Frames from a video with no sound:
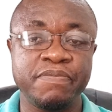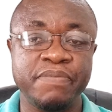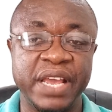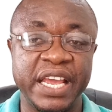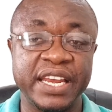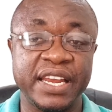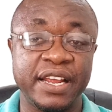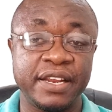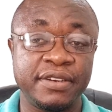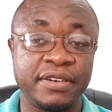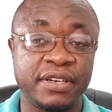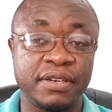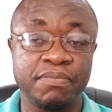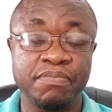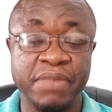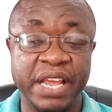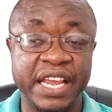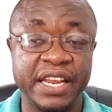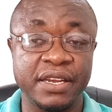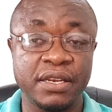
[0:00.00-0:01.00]

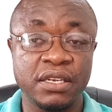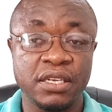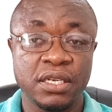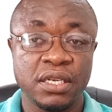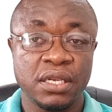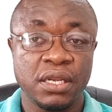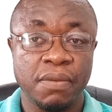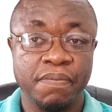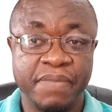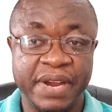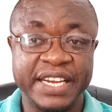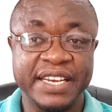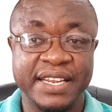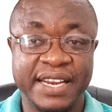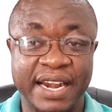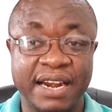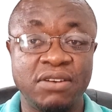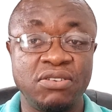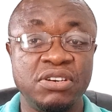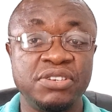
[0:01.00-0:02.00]
men, but
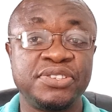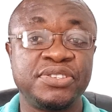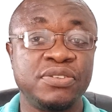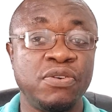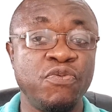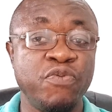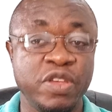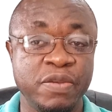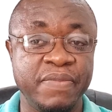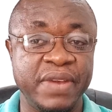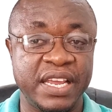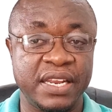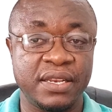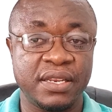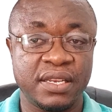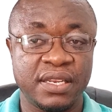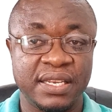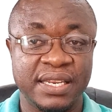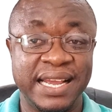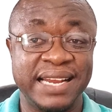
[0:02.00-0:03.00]
there are also
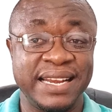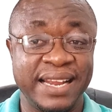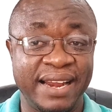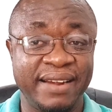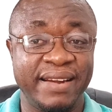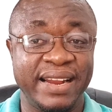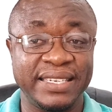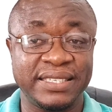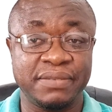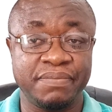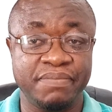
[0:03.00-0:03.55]
women that harass